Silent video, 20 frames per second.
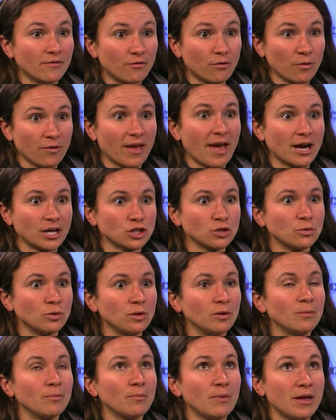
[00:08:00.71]
for the
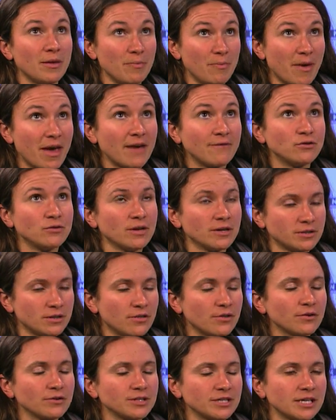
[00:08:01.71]
actual, in May of
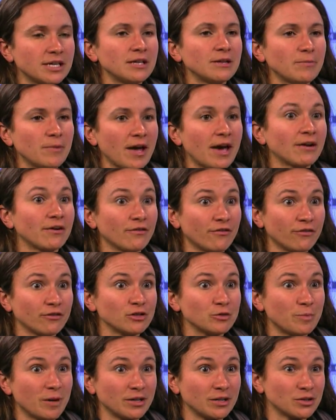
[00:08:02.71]
2013, we had our
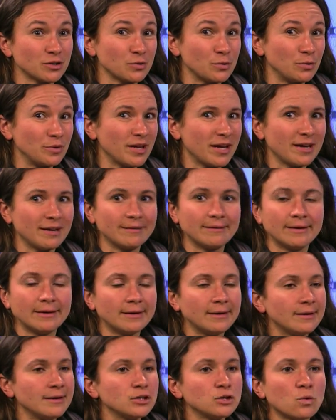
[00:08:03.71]
first bike to school day in
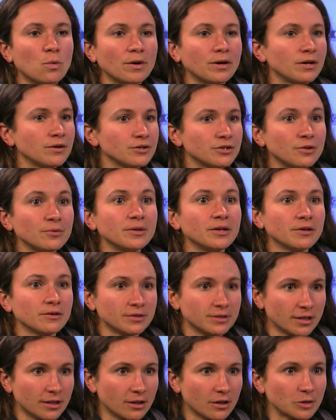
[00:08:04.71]
20 or so
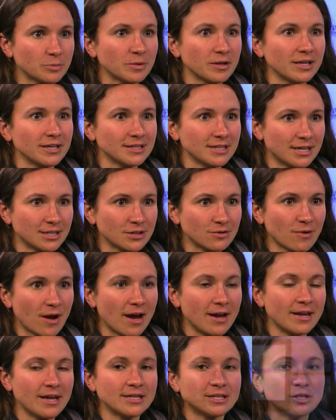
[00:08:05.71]
years that Clarksburg kids got to ride. And